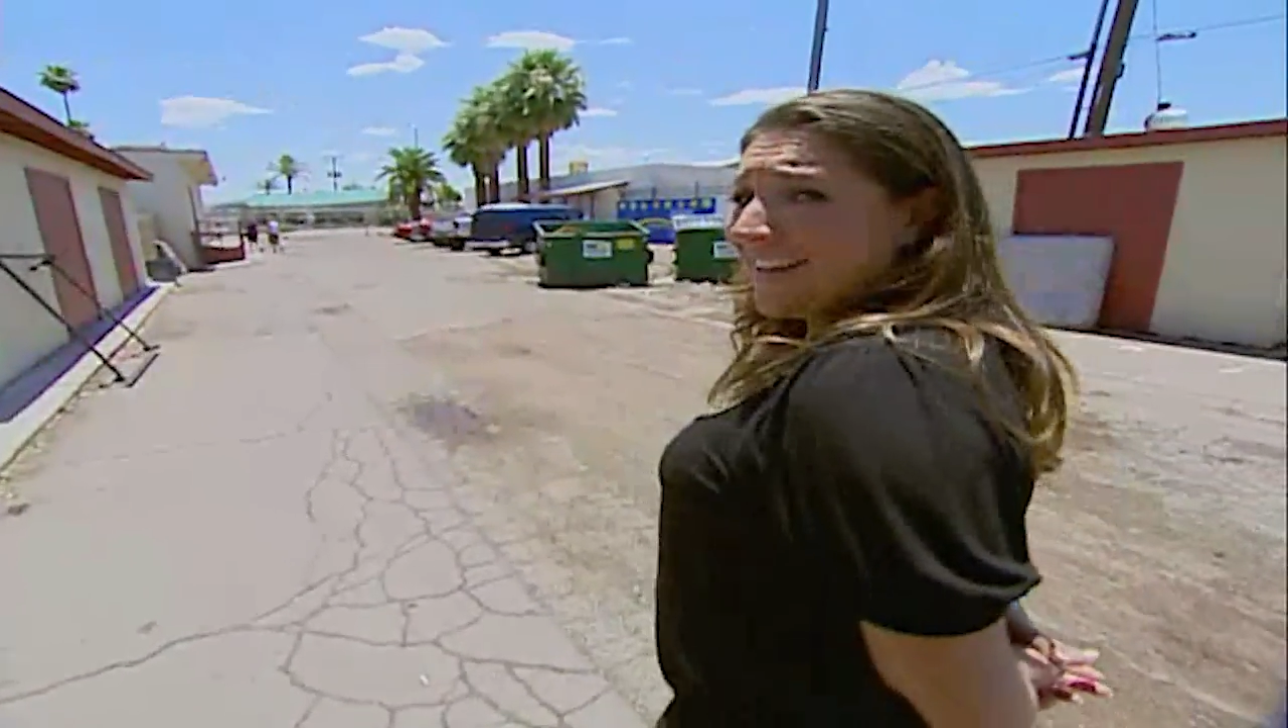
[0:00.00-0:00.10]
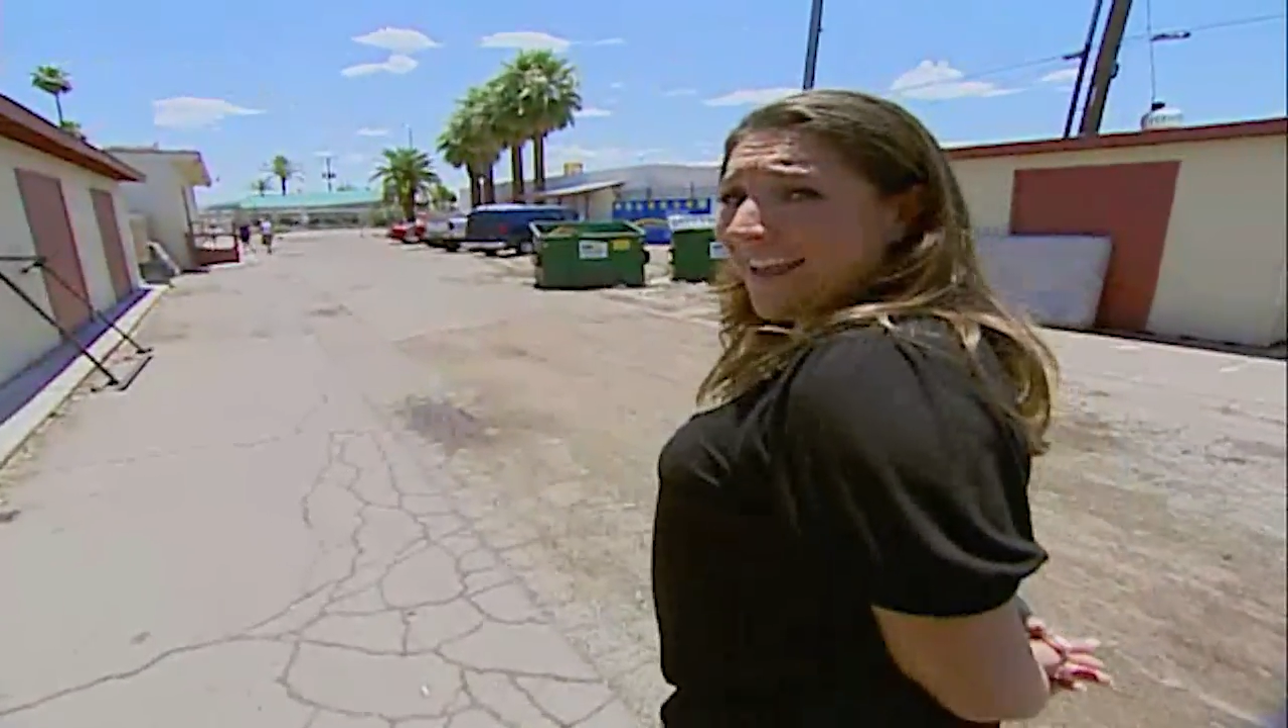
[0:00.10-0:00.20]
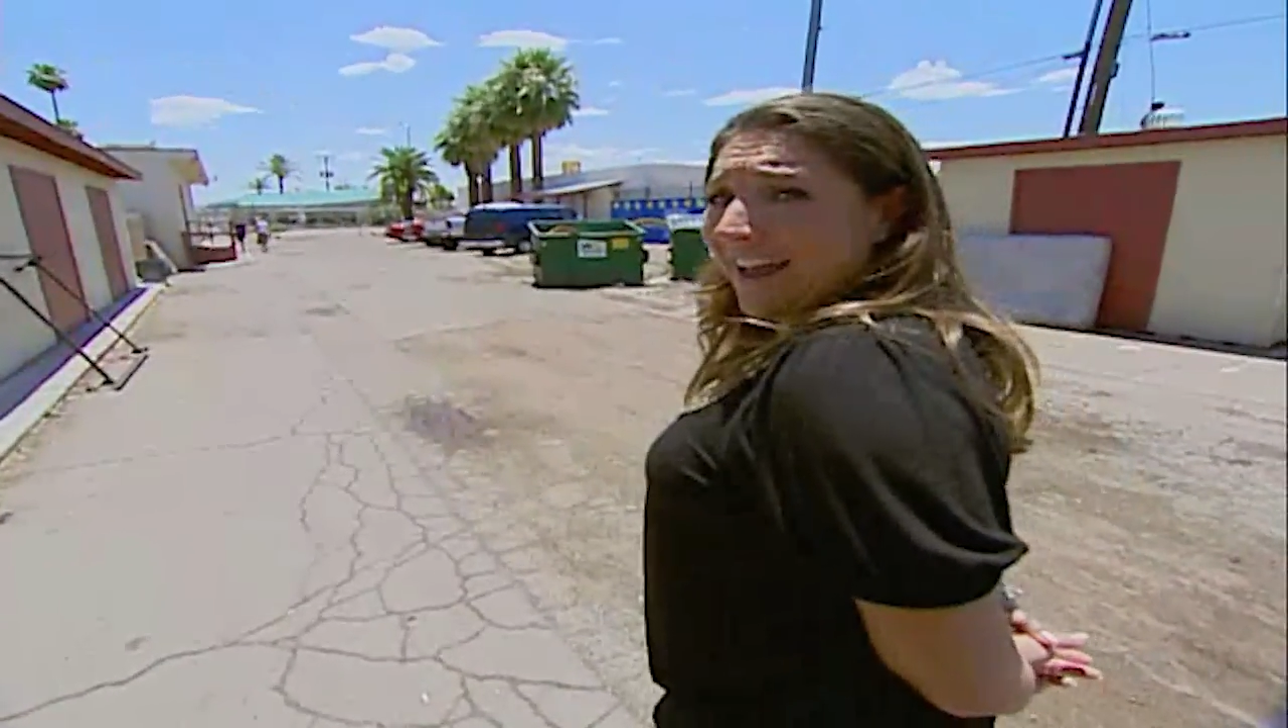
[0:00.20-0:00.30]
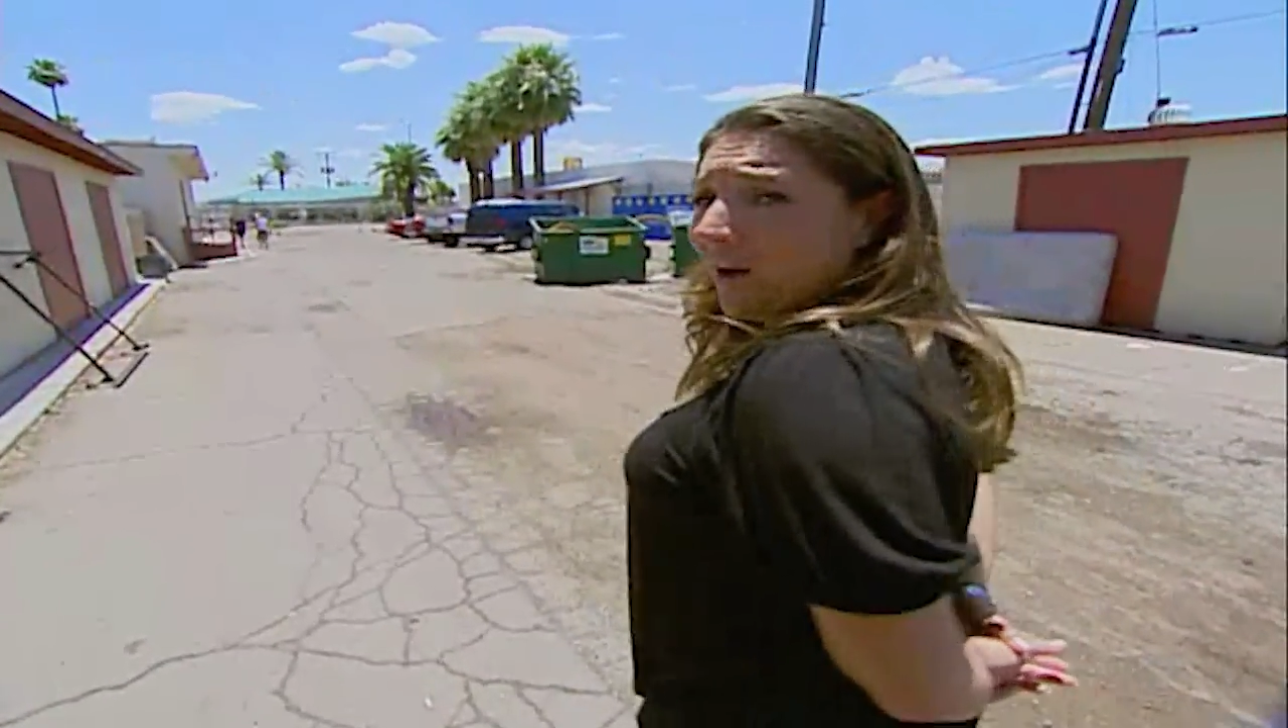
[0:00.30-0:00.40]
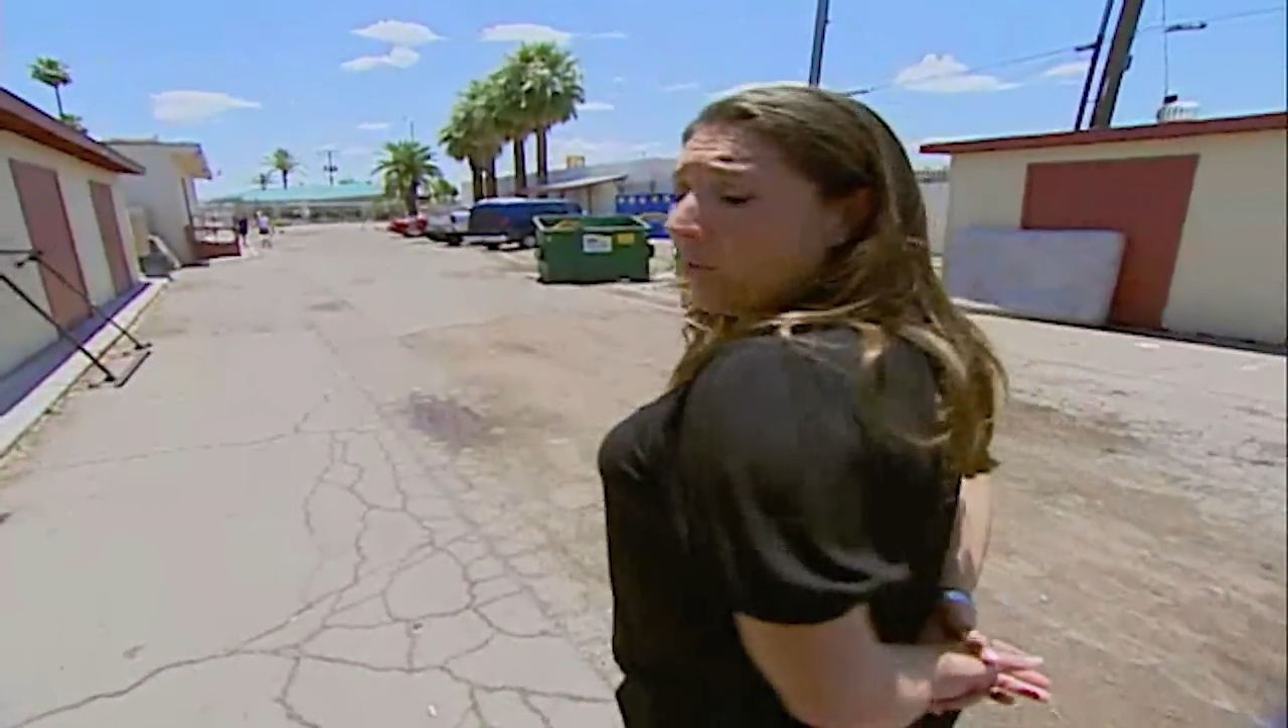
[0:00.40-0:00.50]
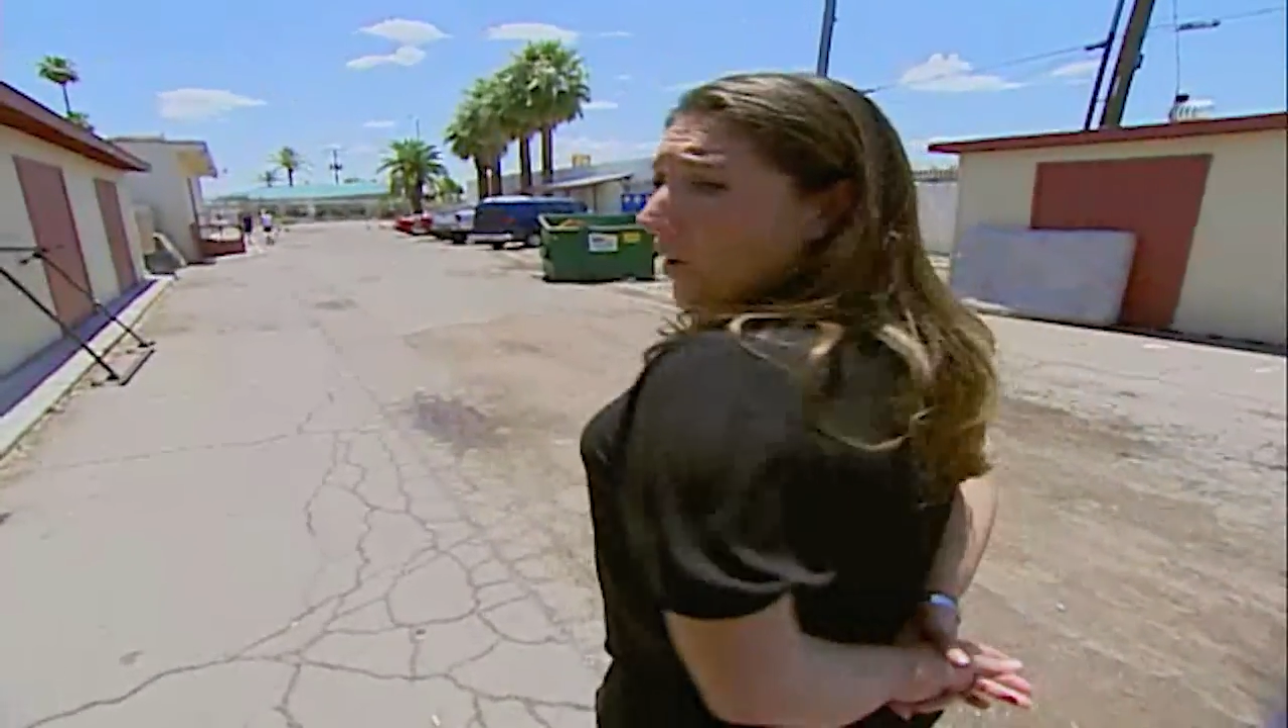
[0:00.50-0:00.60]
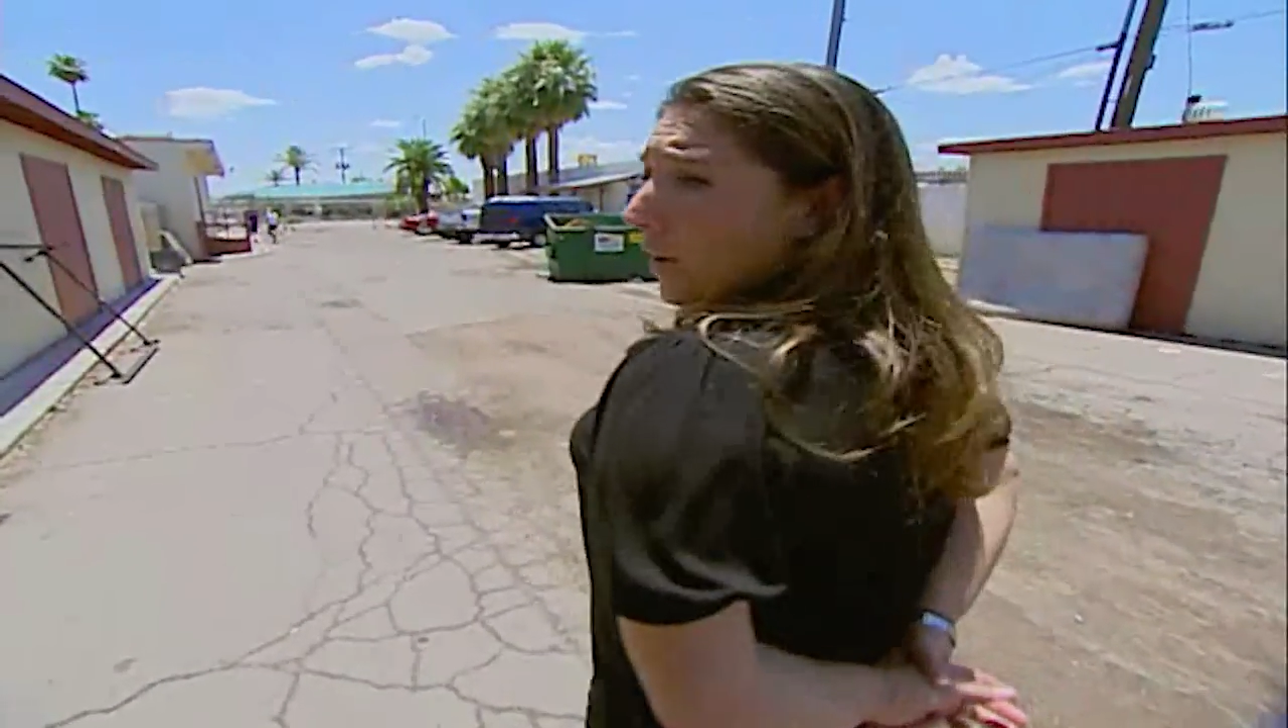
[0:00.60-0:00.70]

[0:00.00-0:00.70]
now,